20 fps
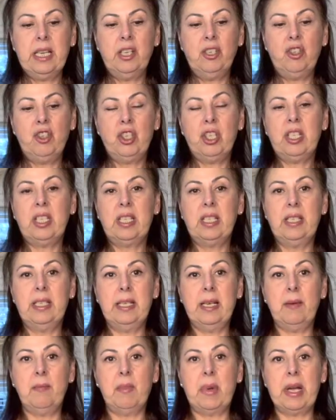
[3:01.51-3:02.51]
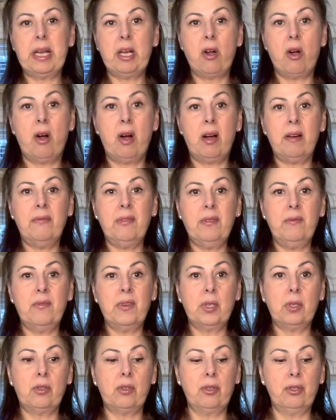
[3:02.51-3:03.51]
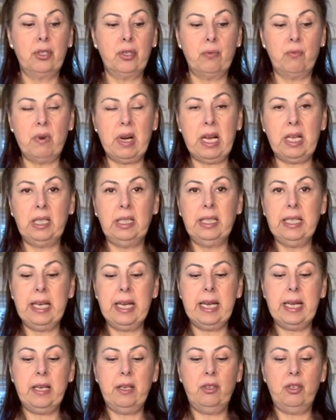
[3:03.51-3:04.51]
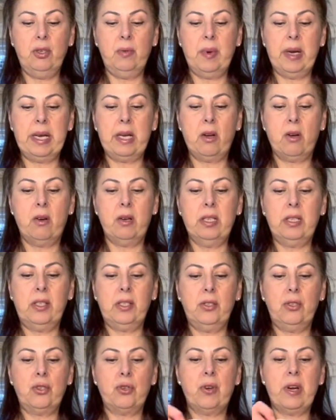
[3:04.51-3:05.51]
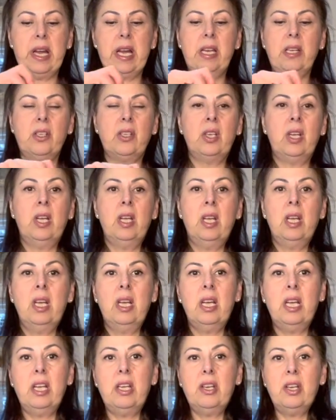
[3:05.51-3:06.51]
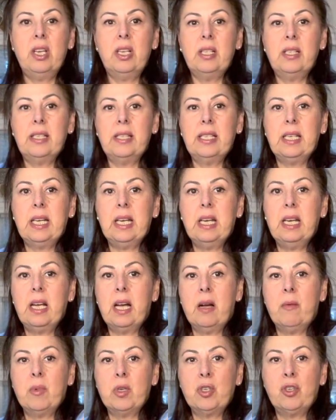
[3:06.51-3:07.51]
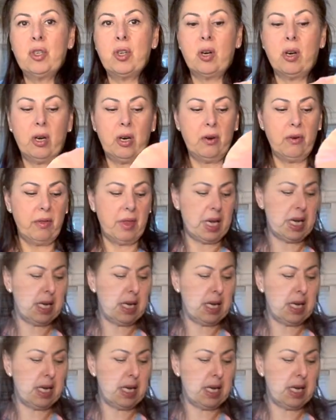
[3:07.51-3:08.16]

just dip my coffee filter directly into my concentrate, and you can see how much darker that